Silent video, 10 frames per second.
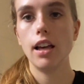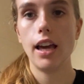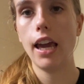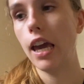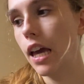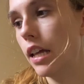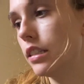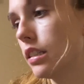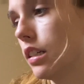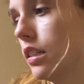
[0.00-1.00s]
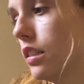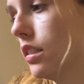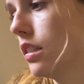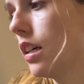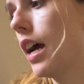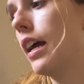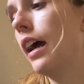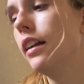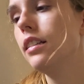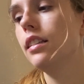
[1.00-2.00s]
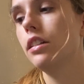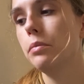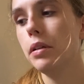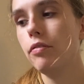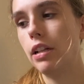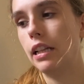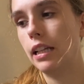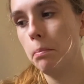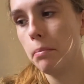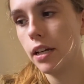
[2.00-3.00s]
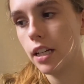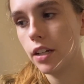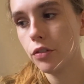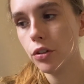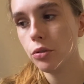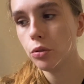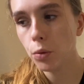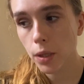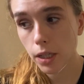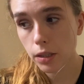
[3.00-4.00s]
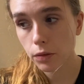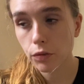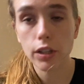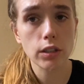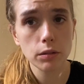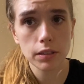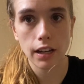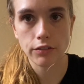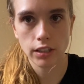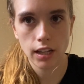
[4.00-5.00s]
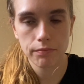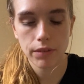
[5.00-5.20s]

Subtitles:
And I had a little bit of a limp for those 2 weeks, for like 2 weeks after that.